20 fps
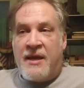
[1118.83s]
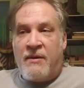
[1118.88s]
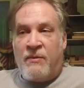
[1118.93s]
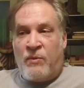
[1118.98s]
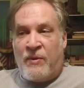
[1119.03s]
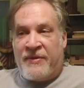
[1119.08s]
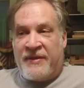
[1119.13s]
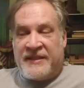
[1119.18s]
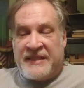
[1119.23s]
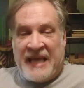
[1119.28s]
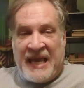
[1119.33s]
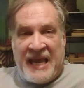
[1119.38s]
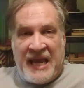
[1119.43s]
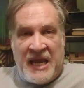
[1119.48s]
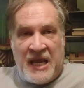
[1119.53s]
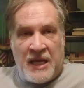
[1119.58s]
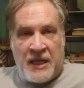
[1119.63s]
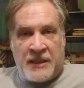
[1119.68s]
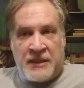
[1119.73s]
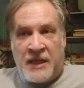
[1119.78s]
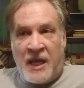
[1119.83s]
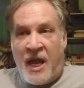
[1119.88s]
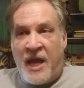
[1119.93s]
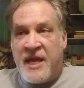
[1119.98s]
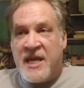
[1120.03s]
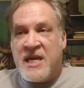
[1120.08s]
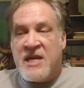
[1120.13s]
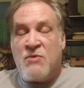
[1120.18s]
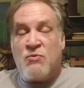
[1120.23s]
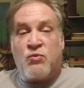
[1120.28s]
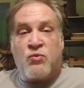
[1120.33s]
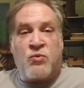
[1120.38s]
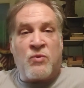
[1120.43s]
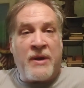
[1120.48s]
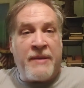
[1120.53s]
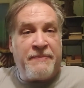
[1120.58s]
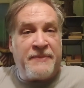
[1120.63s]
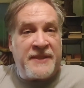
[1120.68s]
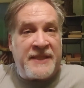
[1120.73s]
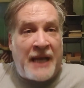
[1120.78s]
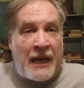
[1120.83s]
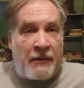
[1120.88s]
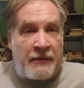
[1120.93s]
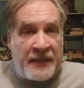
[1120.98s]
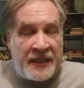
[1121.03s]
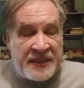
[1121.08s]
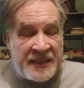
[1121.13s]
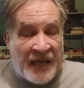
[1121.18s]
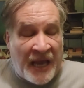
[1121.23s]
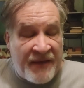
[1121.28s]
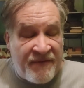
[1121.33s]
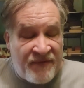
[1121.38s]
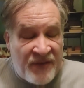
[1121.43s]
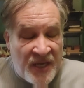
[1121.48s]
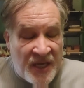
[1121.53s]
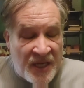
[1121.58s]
with his hand, he rips out his IV.